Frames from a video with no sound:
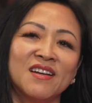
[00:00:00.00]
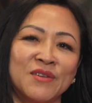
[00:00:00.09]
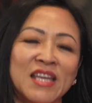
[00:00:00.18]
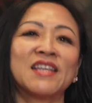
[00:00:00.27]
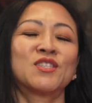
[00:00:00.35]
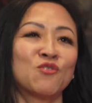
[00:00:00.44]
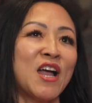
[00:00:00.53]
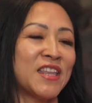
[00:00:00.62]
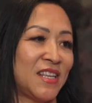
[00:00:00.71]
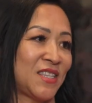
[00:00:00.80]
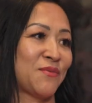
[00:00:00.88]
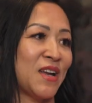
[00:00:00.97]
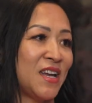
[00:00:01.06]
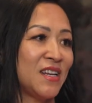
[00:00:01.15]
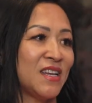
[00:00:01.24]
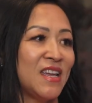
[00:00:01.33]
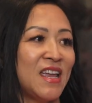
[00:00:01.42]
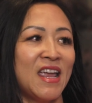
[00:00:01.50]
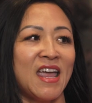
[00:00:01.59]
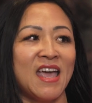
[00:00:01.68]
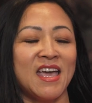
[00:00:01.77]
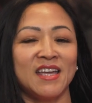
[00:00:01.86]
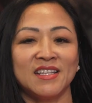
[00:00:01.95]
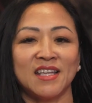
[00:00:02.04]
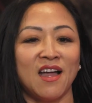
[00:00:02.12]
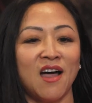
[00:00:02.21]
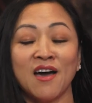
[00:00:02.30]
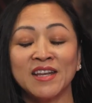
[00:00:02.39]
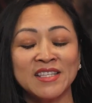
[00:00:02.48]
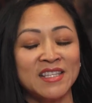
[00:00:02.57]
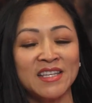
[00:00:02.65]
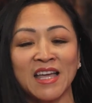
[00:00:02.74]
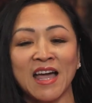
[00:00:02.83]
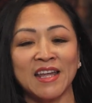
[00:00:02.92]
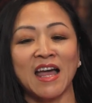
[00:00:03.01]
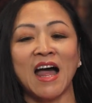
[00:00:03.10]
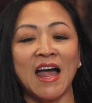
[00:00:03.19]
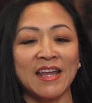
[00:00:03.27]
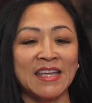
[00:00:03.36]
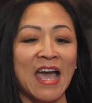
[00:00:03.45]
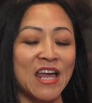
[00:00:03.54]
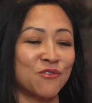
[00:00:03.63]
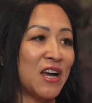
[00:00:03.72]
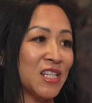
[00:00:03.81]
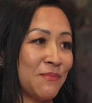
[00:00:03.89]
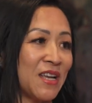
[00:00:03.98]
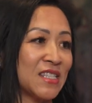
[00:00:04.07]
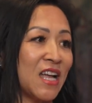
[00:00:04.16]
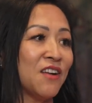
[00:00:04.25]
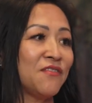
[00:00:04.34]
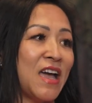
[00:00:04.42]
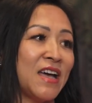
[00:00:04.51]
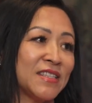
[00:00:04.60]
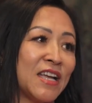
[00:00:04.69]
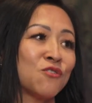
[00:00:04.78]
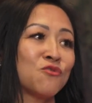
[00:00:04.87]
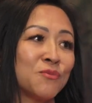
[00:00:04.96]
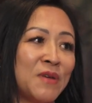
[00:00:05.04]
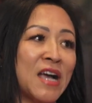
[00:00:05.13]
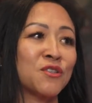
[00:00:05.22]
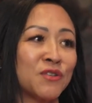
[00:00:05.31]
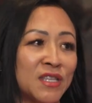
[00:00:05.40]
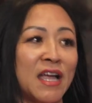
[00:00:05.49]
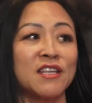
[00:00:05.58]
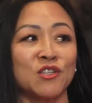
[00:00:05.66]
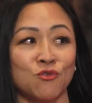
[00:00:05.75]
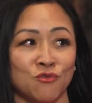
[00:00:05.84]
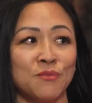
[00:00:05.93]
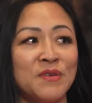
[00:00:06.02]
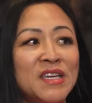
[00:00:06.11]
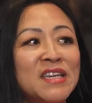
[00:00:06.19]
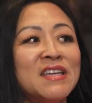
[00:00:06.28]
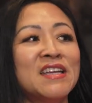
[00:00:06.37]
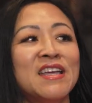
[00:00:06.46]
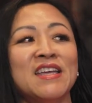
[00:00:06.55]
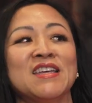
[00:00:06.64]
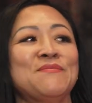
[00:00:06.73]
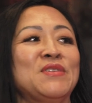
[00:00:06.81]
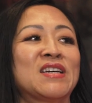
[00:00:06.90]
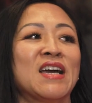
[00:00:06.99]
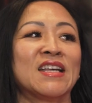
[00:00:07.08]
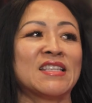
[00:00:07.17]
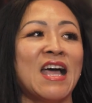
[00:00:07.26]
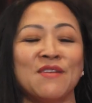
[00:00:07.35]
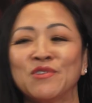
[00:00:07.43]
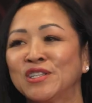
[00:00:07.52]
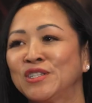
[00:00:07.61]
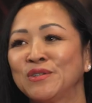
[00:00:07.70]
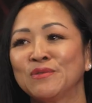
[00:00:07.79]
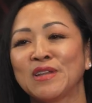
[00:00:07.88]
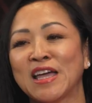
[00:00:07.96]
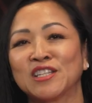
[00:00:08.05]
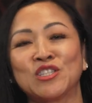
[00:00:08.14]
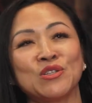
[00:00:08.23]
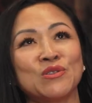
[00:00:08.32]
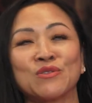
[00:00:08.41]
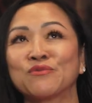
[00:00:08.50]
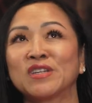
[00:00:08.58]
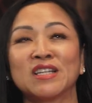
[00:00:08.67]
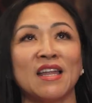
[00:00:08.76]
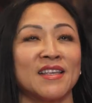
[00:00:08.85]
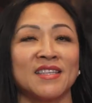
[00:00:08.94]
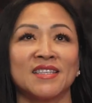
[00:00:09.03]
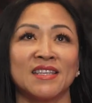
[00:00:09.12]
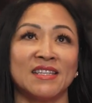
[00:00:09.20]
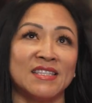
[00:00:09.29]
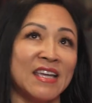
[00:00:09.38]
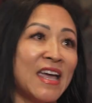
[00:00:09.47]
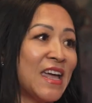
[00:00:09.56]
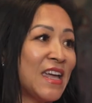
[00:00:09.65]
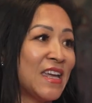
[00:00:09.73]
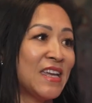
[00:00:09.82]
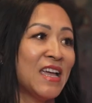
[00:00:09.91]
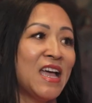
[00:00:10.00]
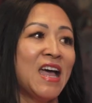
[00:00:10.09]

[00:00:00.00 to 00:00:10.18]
okay, let's try this, right? And honestly, I categorized myself as a group exercise groupie because I would do like 2 to 3 classes a day.